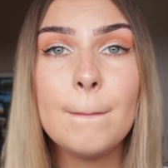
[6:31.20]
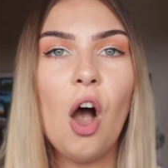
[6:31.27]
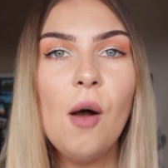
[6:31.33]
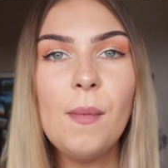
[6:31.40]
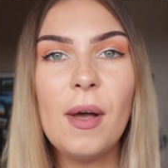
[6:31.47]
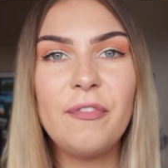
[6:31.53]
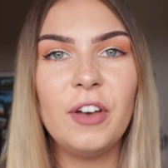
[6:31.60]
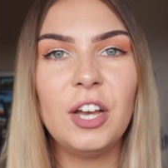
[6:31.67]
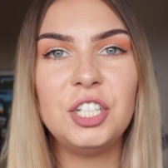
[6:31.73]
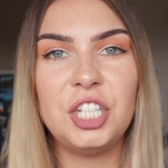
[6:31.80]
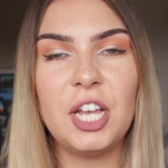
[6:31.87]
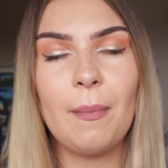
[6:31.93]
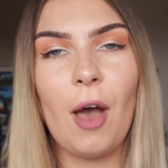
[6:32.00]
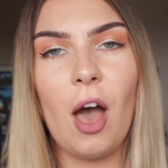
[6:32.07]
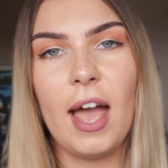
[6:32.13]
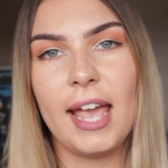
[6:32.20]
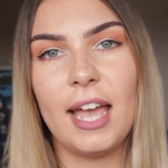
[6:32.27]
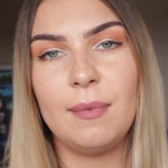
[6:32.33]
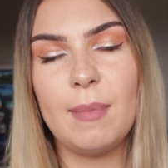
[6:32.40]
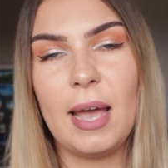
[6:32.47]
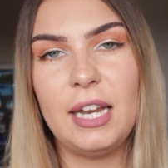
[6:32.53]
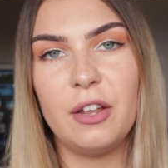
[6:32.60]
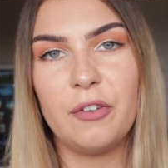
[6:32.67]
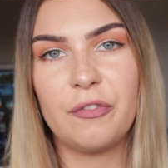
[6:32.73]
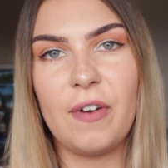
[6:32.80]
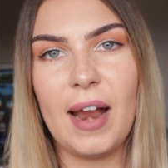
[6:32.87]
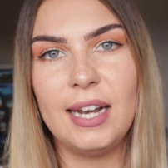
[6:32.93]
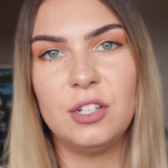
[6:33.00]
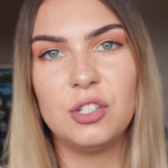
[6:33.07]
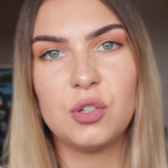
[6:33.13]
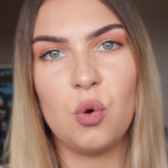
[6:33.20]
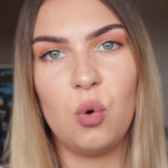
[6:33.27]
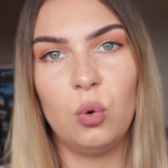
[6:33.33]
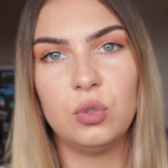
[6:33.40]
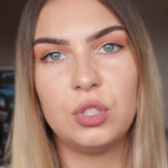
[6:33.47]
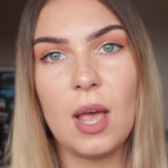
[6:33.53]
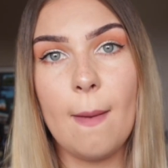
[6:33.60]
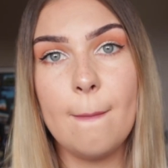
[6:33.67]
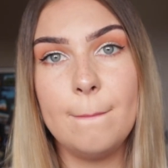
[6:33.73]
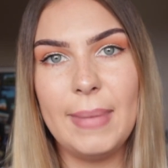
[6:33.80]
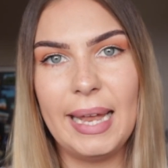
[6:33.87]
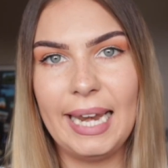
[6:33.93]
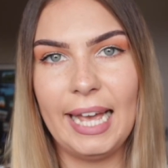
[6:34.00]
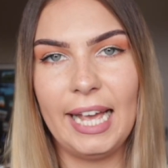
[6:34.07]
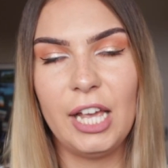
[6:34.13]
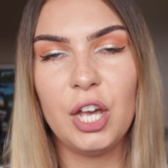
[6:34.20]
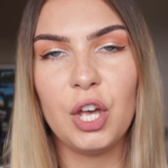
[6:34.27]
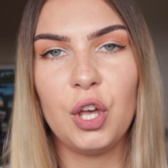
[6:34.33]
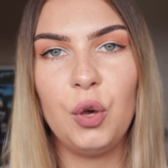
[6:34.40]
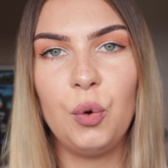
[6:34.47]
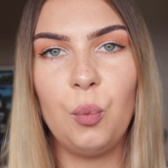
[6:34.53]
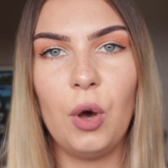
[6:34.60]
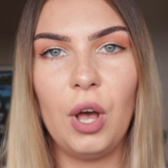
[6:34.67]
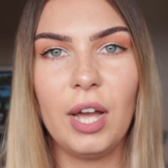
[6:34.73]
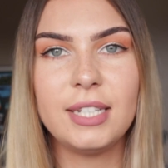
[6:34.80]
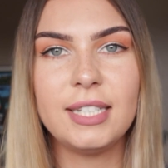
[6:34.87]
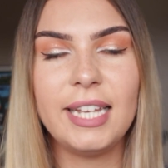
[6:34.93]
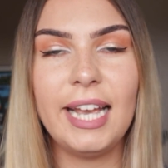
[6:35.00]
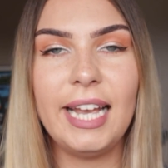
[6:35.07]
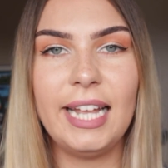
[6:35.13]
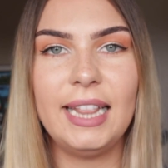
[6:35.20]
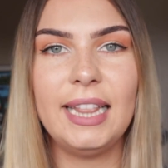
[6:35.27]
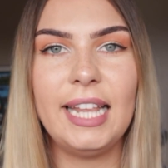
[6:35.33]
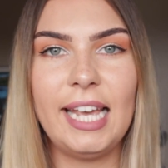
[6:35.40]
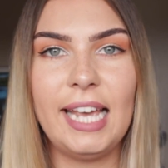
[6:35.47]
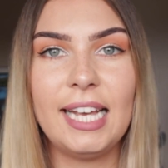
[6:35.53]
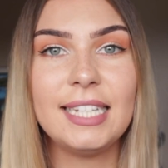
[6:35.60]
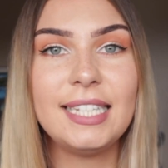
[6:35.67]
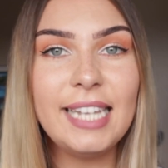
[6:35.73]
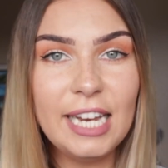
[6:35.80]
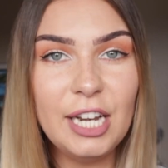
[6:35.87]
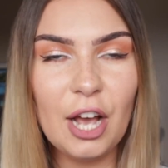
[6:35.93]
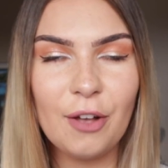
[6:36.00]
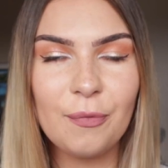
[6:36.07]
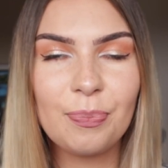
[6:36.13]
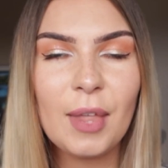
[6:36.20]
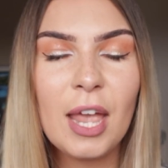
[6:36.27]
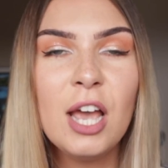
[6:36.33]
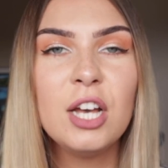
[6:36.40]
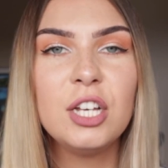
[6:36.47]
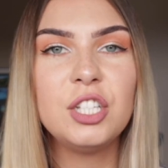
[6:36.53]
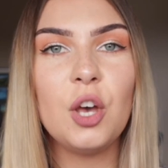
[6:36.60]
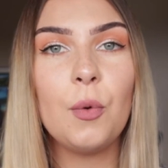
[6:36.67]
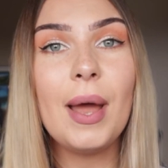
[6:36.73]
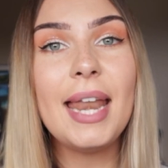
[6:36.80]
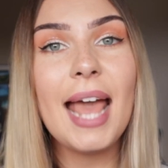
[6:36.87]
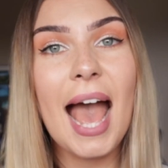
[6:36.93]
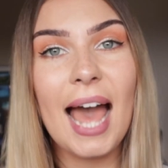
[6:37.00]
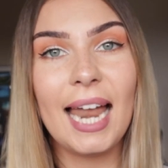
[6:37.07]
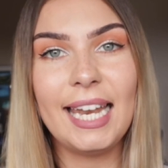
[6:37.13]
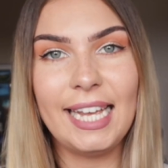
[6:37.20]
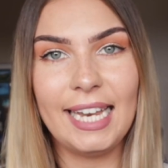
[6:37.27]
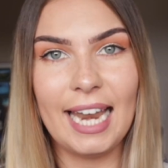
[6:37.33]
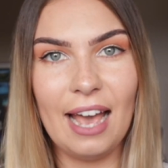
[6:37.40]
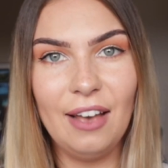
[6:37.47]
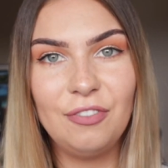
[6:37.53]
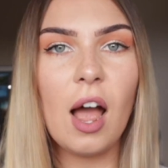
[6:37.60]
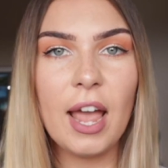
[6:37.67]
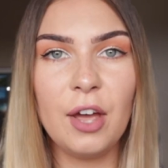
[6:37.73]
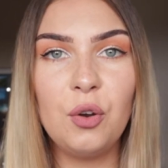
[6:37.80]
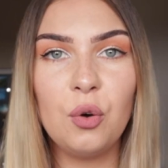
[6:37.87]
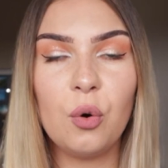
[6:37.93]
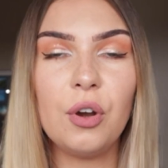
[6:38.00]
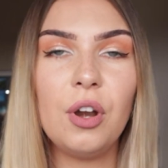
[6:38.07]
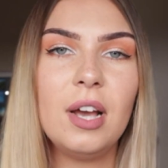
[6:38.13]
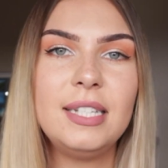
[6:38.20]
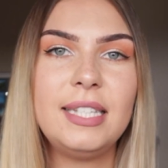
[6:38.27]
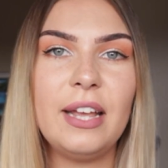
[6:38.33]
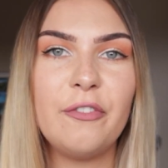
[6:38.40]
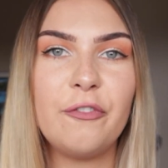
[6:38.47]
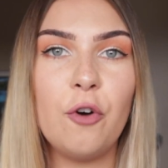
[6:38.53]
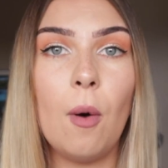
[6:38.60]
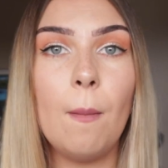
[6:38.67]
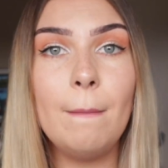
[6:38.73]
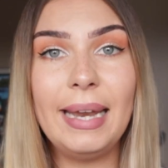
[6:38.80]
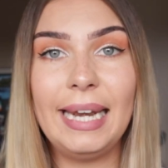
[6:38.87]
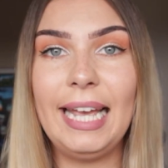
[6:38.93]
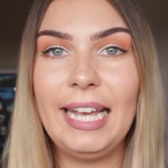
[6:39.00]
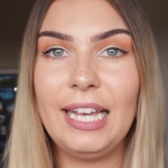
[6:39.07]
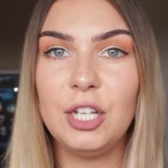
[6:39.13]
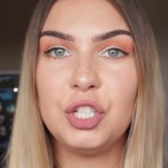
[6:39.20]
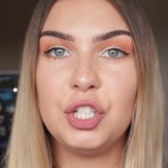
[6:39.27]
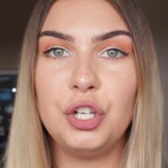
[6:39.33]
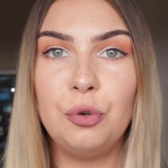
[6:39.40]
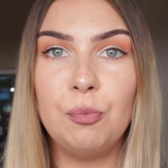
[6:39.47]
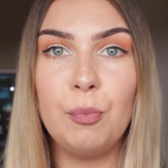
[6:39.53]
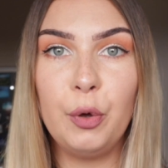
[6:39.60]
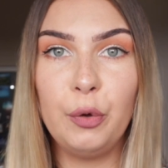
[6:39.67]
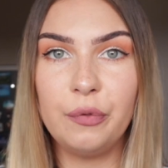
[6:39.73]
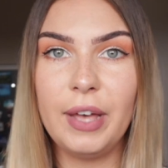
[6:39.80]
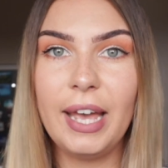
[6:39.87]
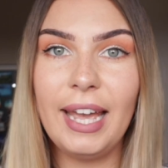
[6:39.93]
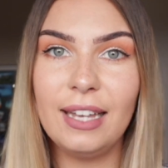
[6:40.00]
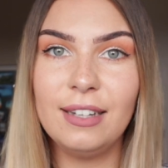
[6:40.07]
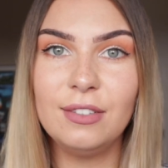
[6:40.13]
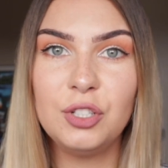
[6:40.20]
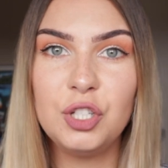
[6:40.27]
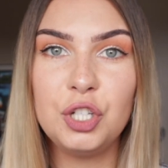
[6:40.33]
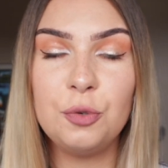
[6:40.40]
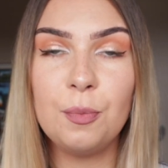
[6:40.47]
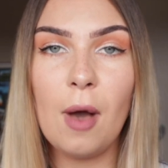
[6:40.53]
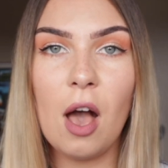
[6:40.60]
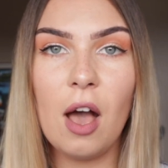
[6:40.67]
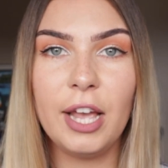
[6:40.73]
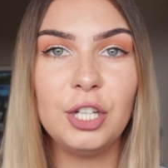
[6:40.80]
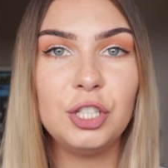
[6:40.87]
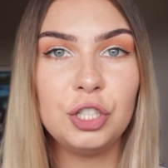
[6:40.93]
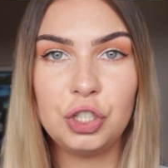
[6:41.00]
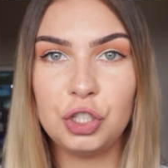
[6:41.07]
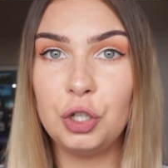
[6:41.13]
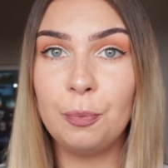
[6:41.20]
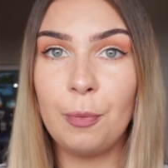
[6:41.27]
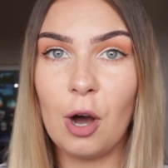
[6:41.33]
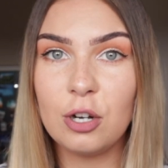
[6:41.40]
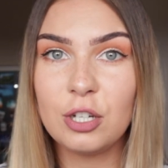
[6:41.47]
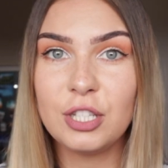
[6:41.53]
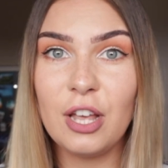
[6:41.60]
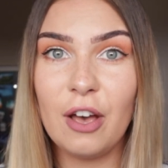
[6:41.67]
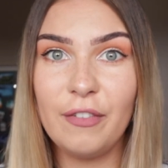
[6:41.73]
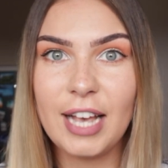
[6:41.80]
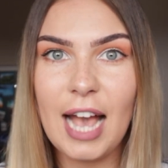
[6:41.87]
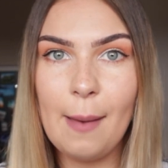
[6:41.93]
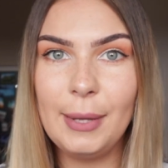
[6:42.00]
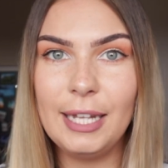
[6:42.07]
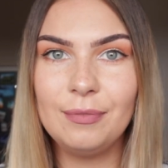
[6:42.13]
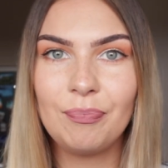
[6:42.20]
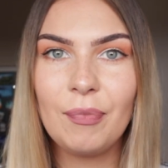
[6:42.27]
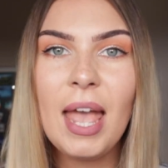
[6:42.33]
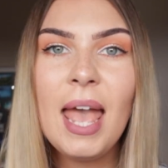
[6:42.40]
On my first ship, I had made a friend called Millie who worked in the casino. So when Ali left, I had organised it for Millie to move into my shoebox of a cabin.